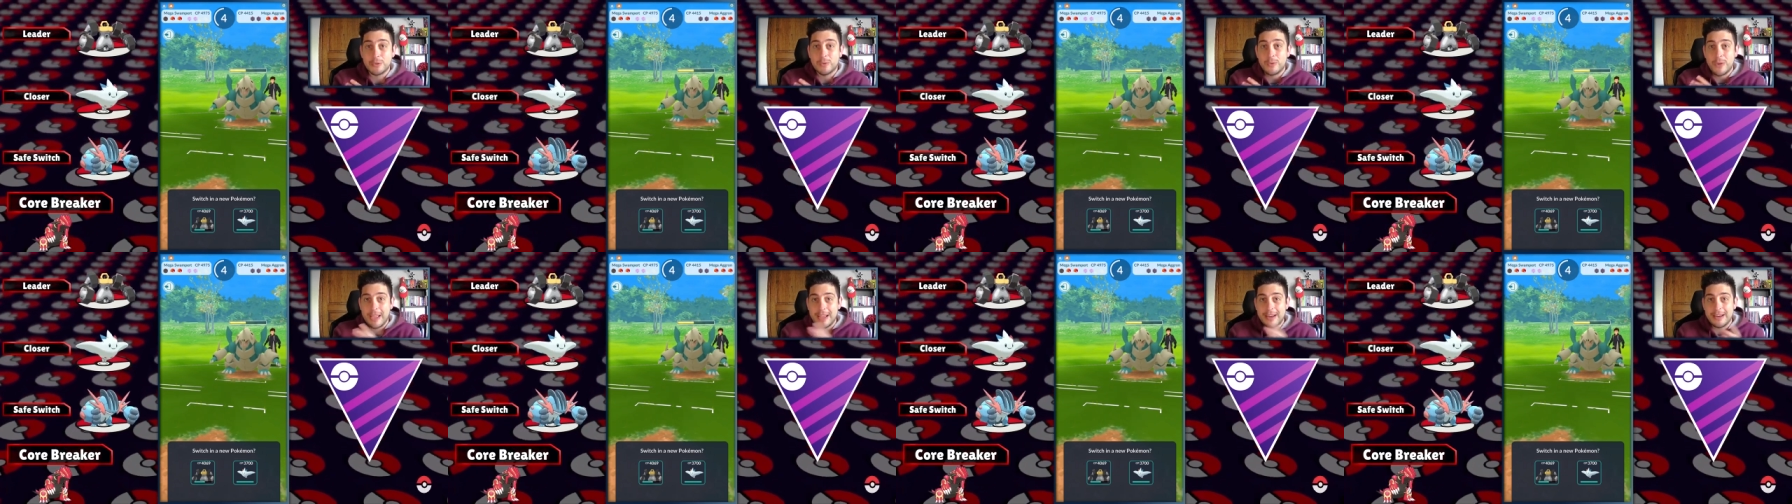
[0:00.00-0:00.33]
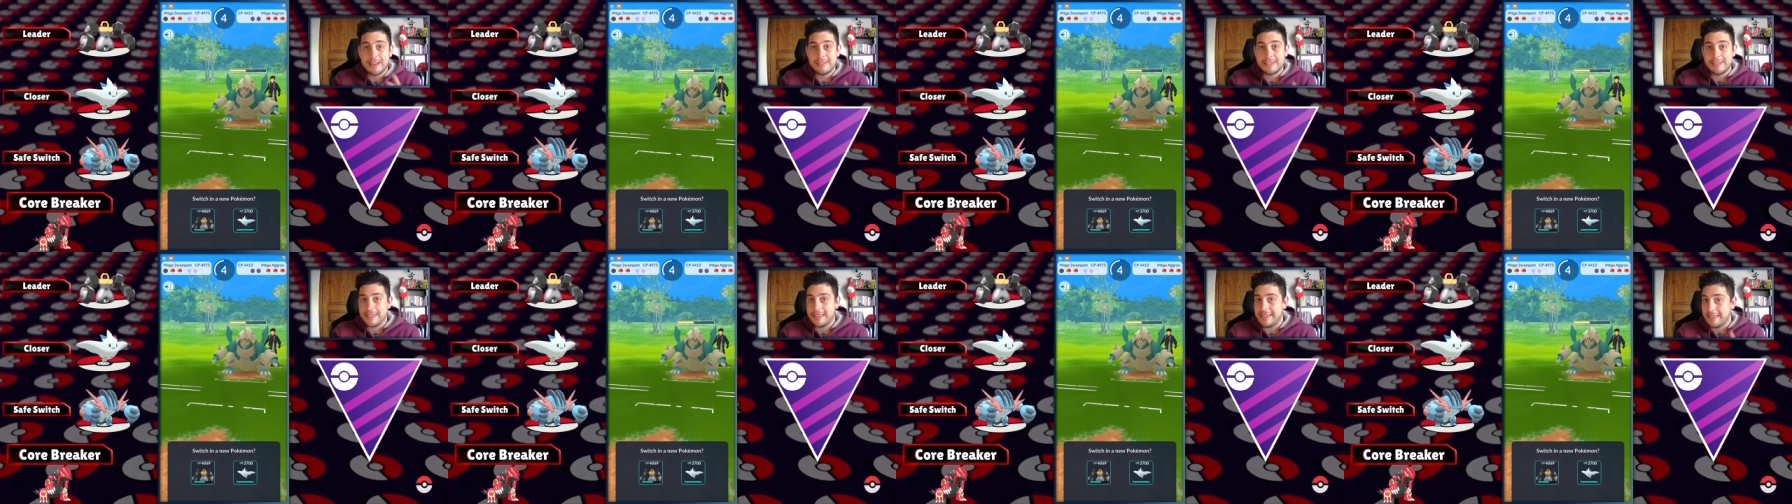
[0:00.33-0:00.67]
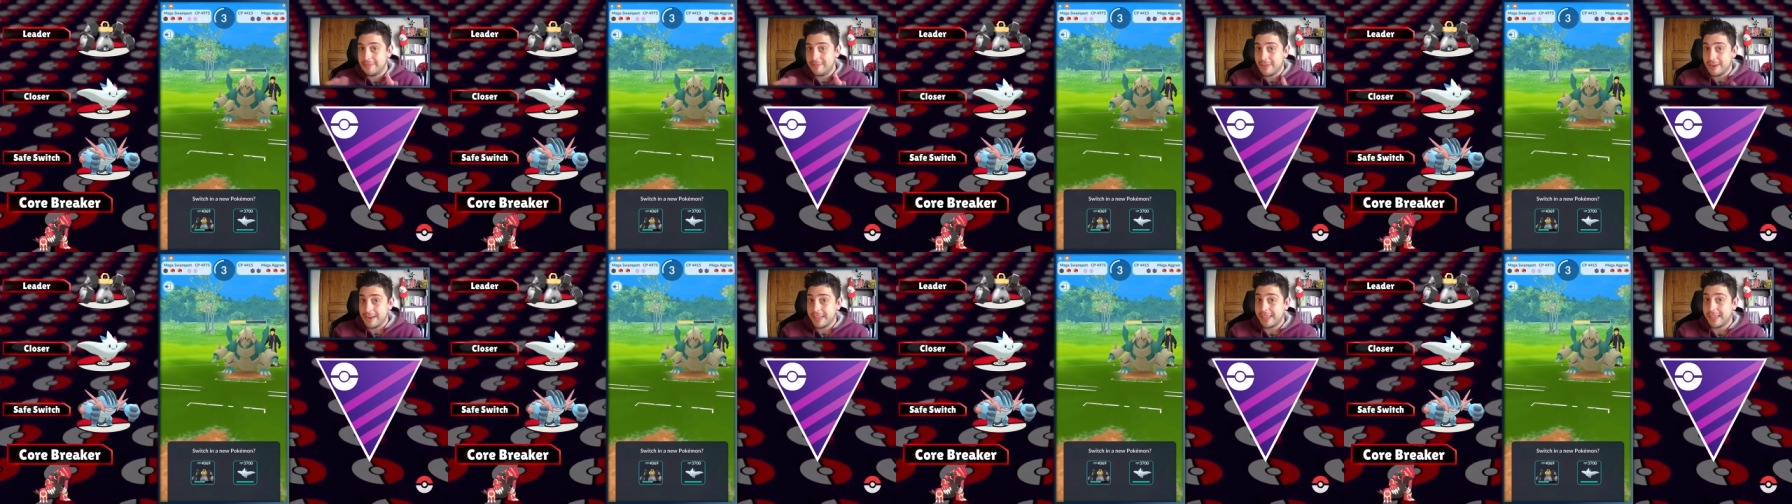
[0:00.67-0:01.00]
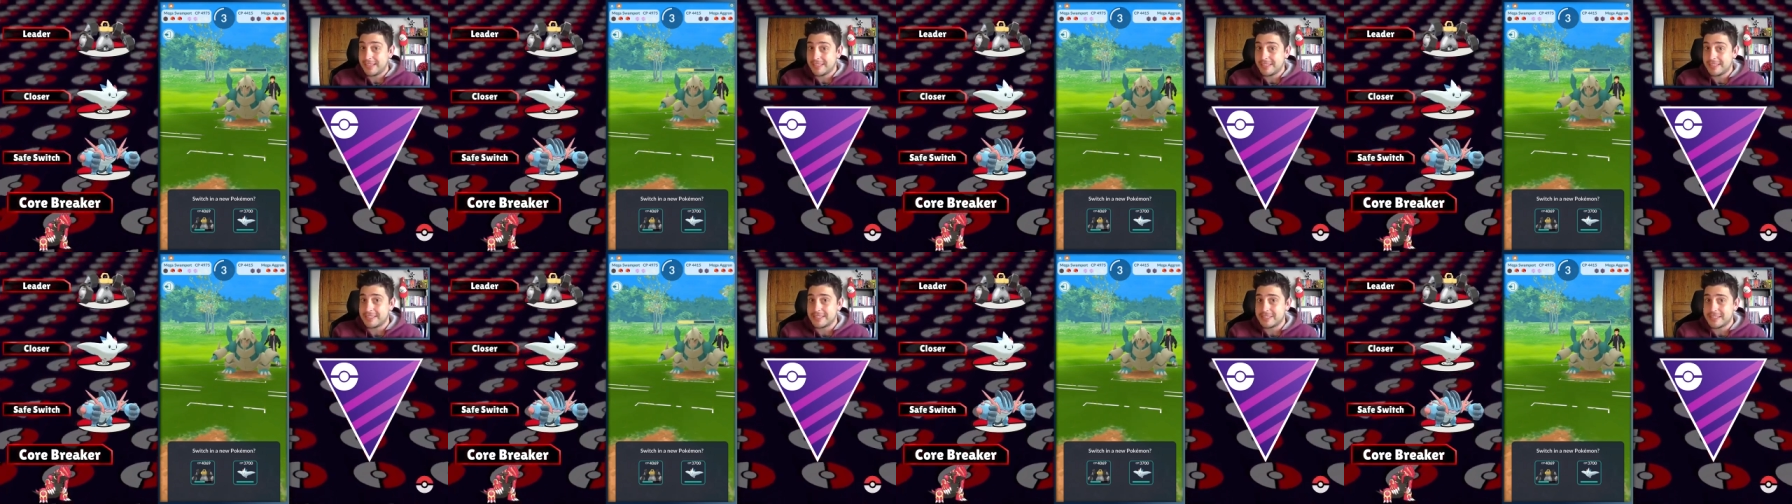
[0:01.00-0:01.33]
to anything even
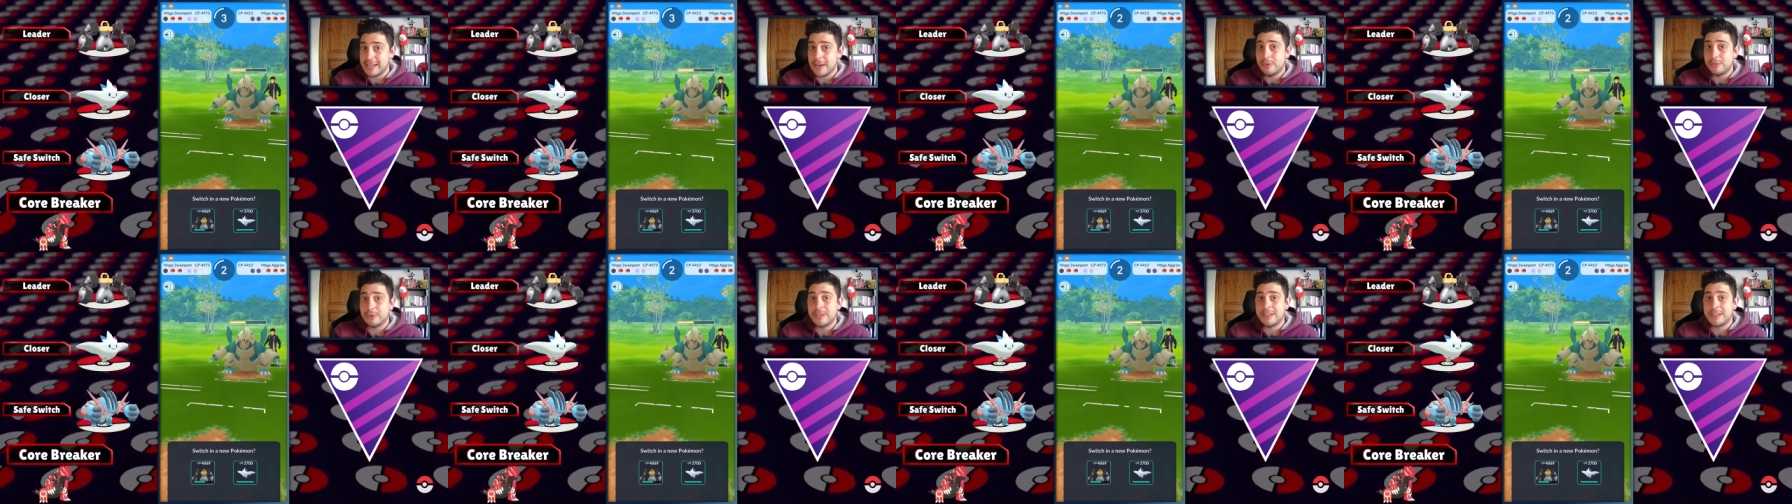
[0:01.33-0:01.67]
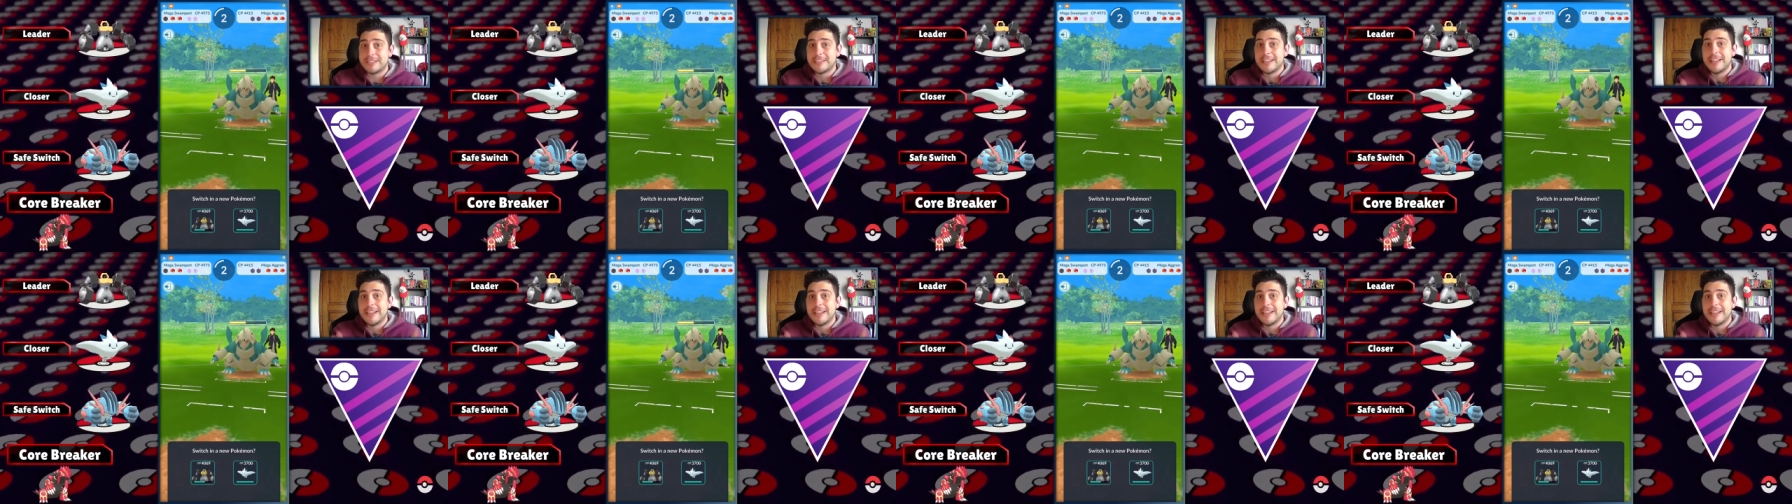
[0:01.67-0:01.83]
against its counters